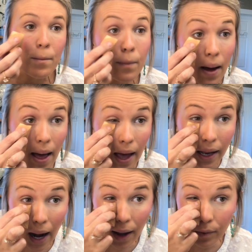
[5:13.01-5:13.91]

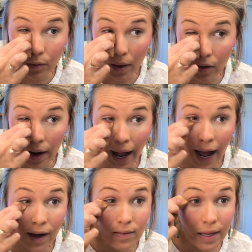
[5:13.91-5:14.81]
But I would rather
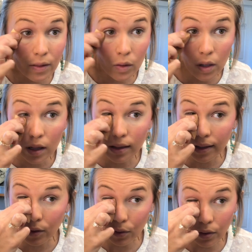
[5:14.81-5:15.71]
have it look a
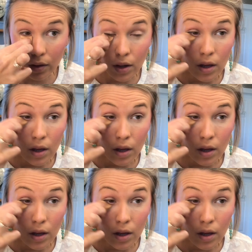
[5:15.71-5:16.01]
little